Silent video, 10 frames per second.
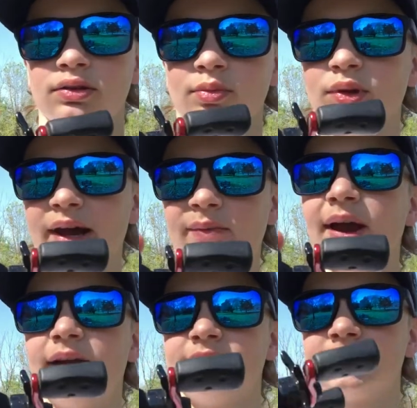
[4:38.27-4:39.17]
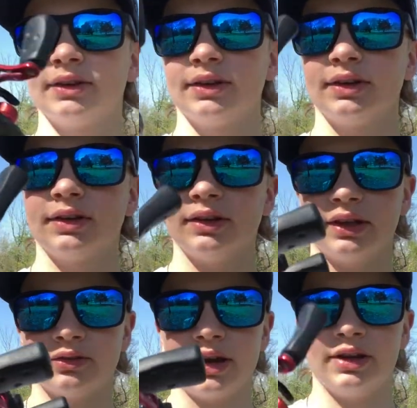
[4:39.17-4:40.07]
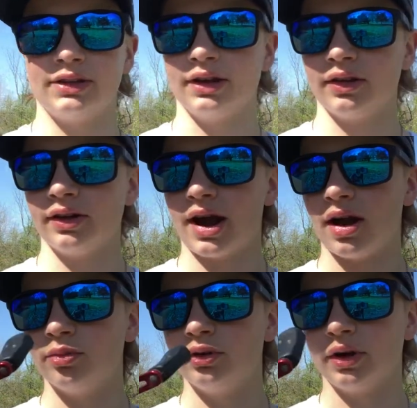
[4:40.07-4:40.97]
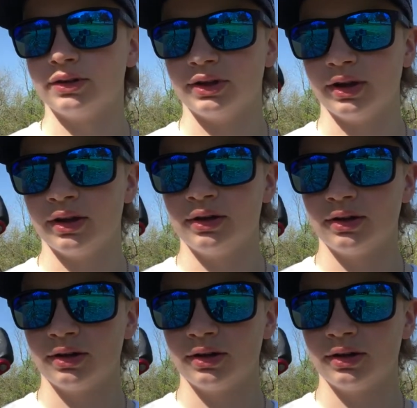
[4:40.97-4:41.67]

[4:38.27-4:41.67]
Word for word: The Black Max. That's right. It's another Abu Garcia.